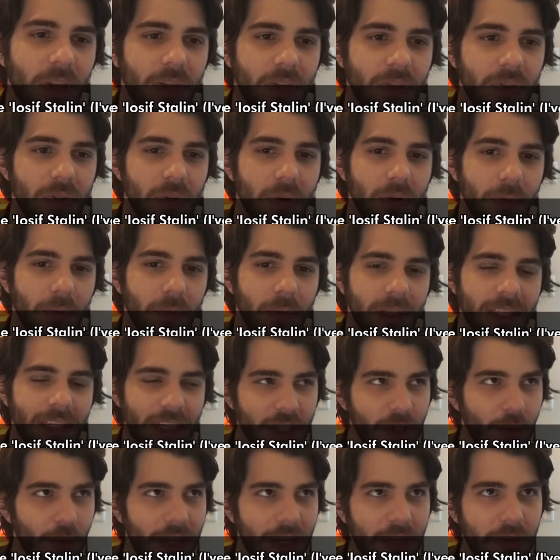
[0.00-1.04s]
So it's
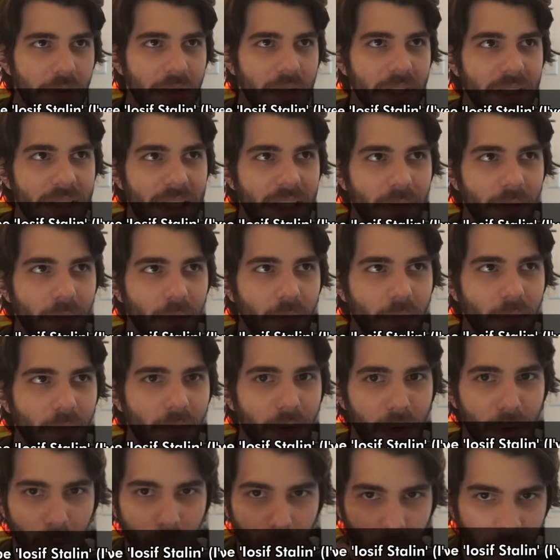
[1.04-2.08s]
actually quite interesting that,
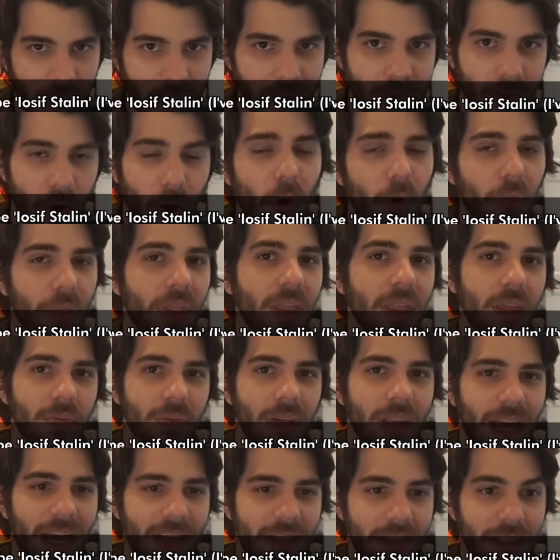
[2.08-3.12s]
we all think of
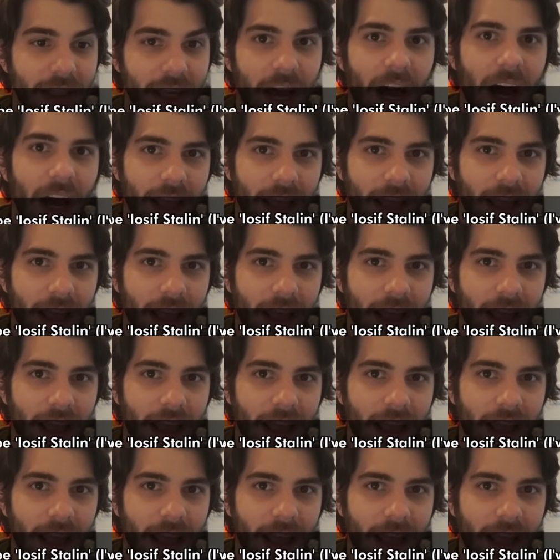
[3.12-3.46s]
it as the